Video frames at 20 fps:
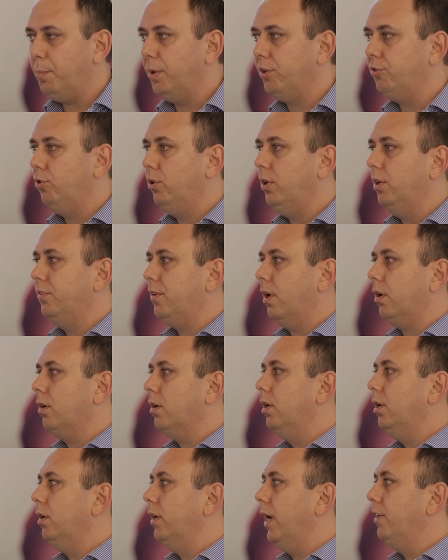Amazonians are
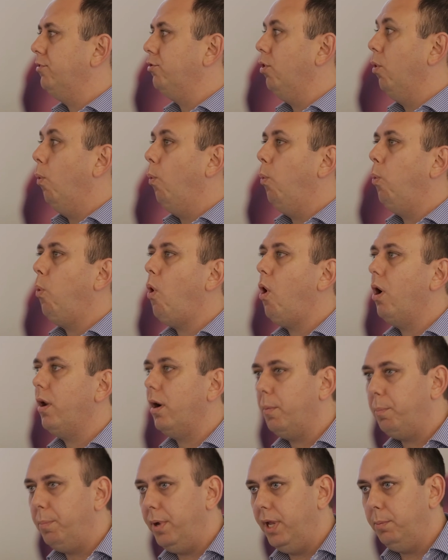known as
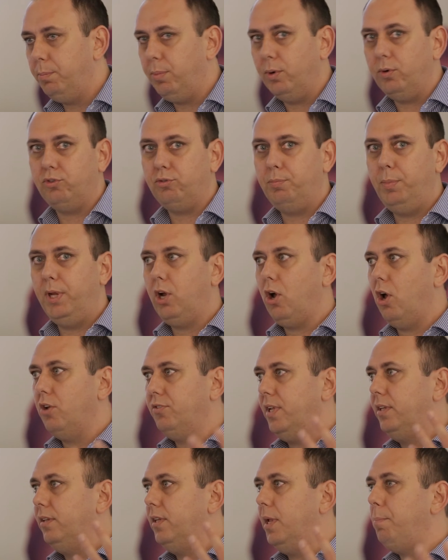water peoples
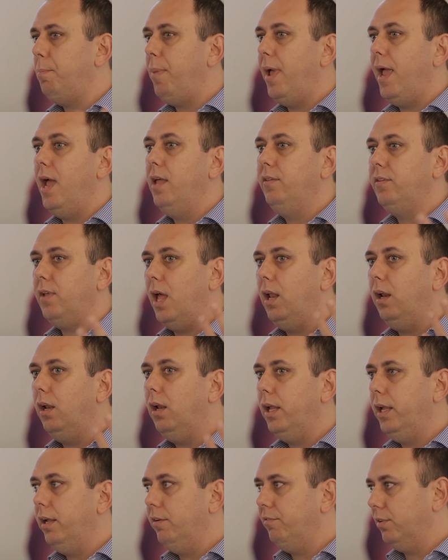because they depend
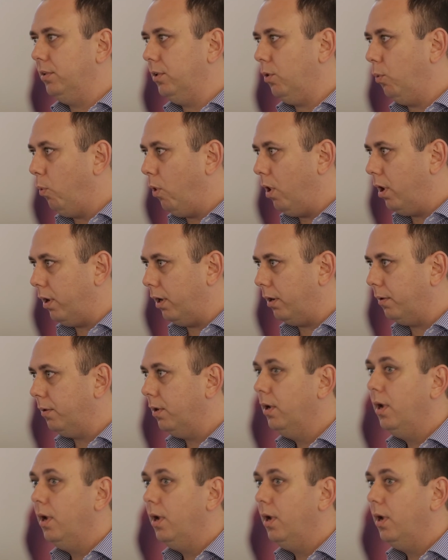and live on the water.